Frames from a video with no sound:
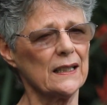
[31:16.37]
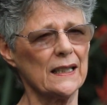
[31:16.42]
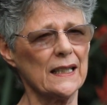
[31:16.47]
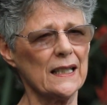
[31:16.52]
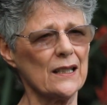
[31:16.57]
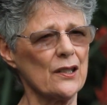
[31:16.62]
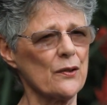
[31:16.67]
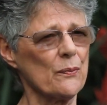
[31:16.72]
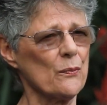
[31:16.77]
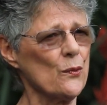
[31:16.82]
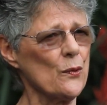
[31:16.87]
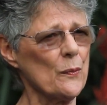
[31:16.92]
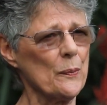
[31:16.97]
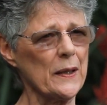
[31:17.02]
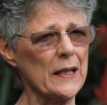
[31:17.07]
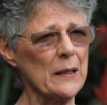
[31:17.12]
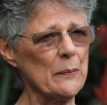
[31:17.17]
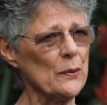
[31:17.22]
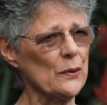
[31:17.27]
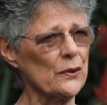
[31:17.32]
it needs more
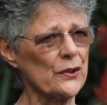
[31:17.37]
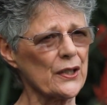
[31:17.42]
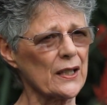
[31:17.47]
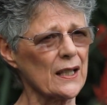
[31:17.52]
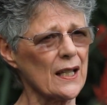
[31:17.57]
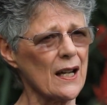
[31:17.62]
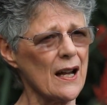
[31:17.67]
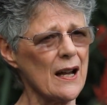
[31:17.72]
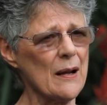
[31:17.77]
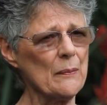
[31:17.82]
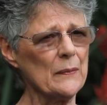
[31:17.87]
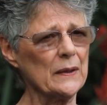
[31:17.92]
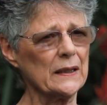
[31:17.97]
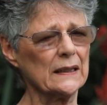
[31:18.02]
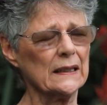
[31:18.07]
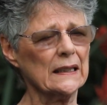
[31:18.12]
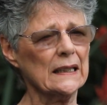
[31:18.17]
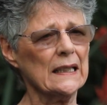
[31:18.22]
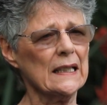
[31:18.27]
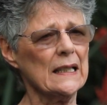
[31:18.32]
people to come,
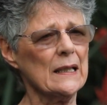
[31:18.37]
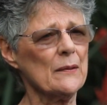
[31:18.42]
and